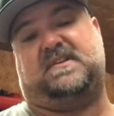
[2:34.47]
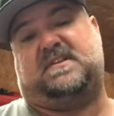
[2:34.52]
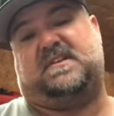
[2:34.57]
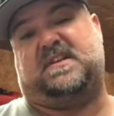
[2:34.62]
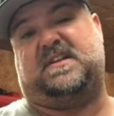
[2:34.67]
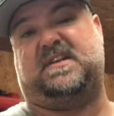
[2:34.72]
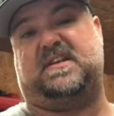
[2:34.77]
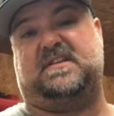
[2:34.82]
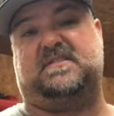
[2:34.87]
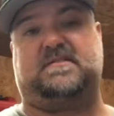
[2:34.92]

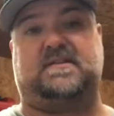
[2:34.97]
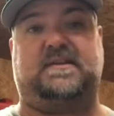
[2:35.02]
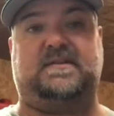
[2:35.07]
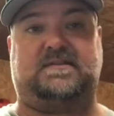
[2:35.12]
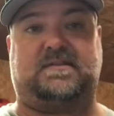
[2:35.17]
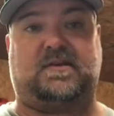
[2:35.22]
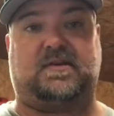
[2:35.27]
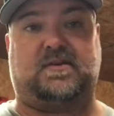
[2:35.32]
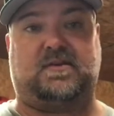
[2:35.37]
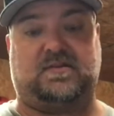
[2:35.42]
it, it's,
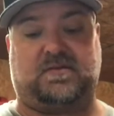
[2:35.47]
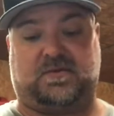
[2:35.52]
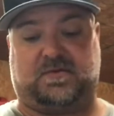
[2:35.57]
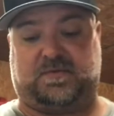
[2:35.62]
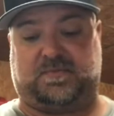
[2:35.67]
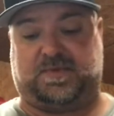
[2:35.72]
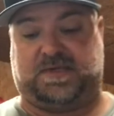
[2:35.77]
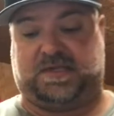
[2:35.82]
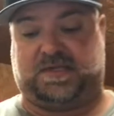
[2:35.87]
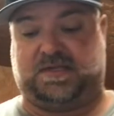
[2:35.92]
it's all gonna
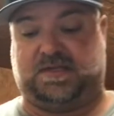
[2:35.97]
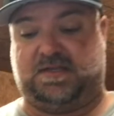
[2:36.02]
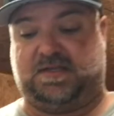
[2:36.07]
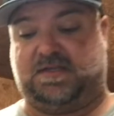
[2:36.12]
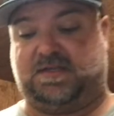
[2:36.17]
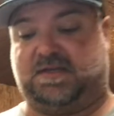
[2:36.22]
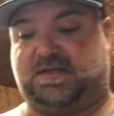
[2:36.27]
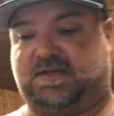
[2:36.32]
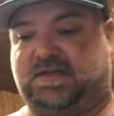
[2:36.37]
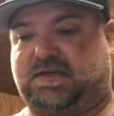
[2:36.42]
be
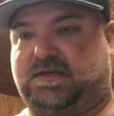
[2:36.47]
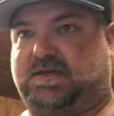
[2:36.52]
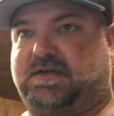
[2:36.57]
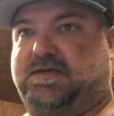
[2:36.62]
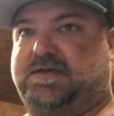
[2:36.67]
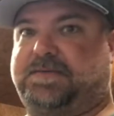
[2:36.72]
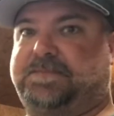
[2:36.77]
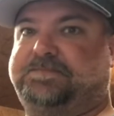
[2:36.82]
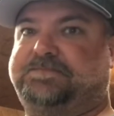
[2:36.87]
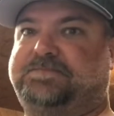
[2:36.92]

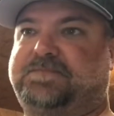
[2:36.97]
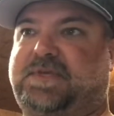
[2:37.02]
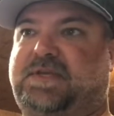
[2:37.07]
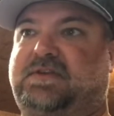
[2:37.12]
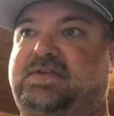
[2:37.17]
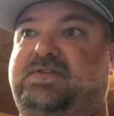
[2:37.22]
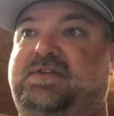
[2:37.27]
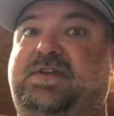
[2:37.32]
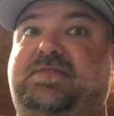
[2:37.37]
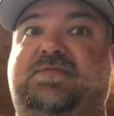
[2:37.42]
um, a
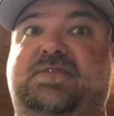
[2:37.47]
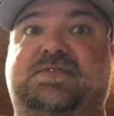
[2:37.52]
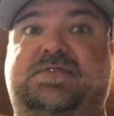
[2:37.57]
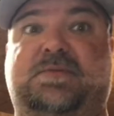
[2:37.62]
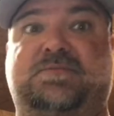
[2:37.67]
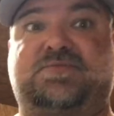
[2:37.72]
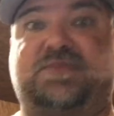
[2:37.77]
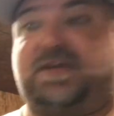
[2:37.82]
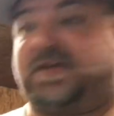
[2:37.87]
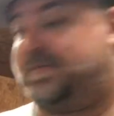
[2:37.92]
little different. So
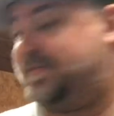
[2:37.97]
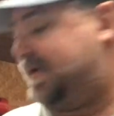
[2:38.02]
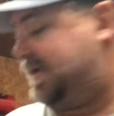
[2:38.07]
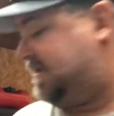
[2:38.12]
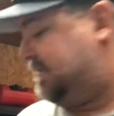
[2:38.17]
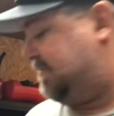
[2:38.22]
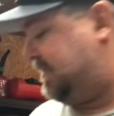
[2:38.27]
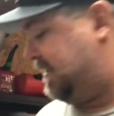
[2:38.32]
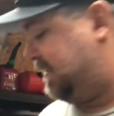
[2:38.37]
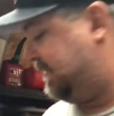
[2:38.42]
I'm trying to make
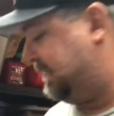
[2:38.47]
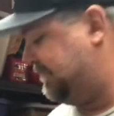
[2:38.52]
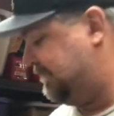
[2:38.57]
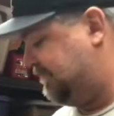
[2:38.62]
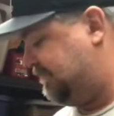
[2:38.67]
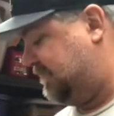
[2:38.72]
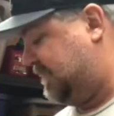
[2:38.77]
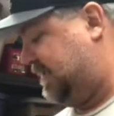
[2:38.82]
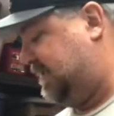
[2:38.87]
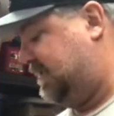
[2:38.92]
it better.
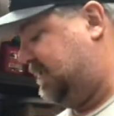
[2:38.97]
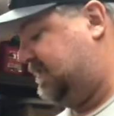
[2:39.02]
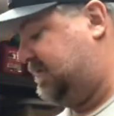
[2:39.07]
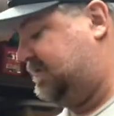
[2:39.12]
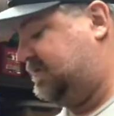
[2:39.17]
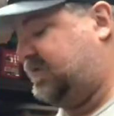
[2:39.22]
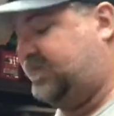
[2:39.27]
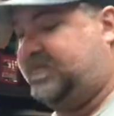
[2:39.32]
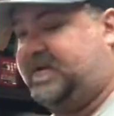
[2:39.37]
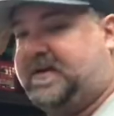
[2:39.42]

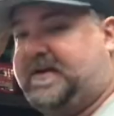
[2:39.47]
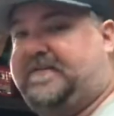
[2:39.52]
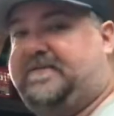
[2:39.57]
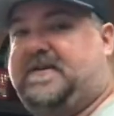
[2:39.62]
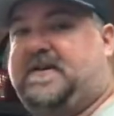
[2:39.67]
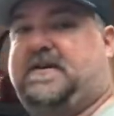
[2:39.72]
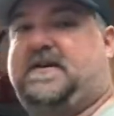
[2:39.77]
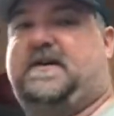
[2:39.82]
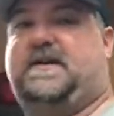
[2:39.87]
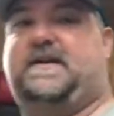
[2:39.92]
So what I've
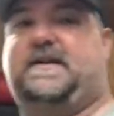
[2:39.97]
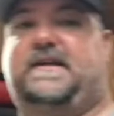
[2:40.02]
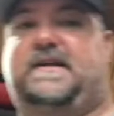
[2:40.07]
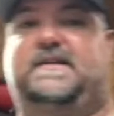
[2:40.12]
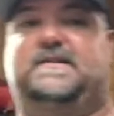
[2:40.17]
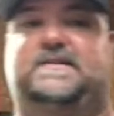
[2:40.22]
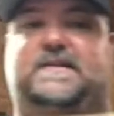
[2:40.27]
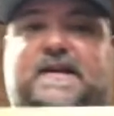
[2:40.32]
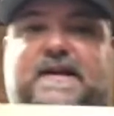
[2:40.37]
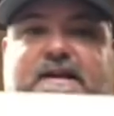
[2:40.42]
done
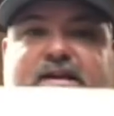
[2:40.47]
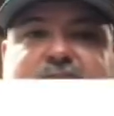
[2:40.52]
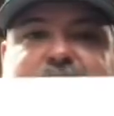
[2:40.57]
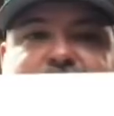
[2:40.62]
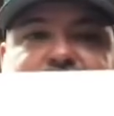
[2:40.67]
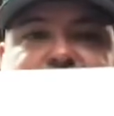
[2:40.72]
is that